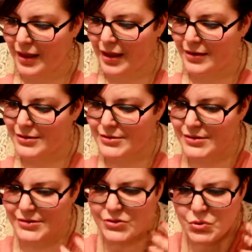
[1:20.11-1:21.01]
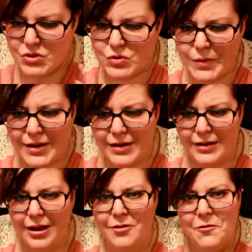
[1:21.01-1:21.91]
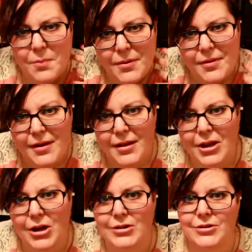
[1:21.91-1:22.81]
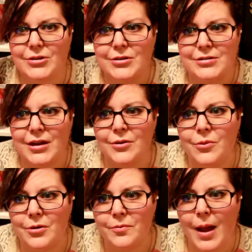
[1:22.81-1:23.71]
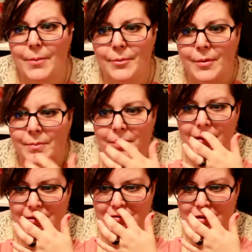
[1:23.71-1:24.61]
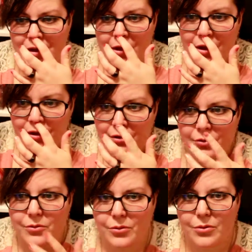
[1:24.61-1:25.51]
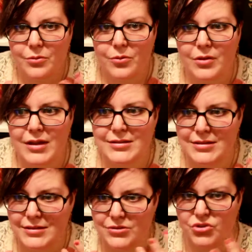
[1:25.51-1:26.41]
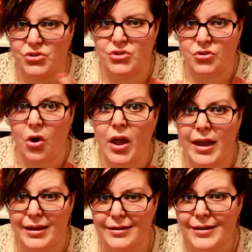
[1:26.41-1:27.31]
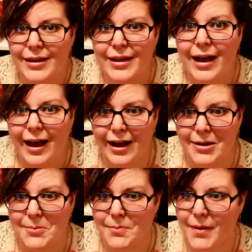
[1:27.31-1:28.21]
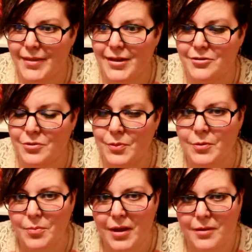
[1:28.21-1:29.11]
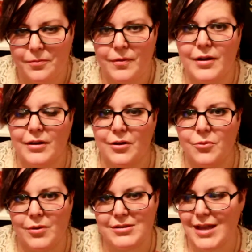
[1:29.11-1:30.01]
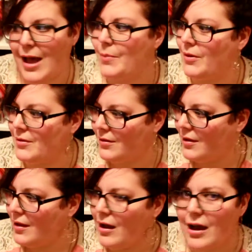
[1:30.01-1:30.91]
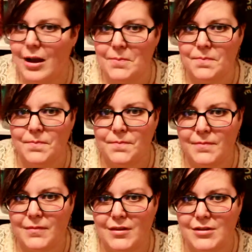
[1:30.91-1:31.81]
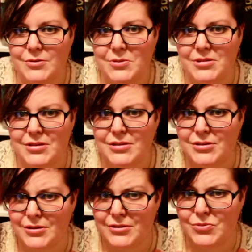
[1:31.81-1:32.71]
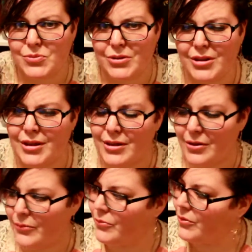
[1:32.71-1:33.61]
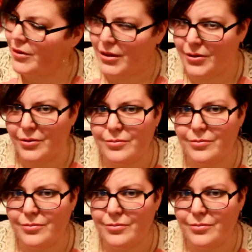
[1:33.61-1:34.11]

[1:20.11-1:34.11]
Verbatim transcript: and he's just so sweet and kind of a pathetic character and you just kind of want to wrap him up because you know you, you realize he's destroyed um, by the end of the book by finding out what's happened um, to his sister it's really really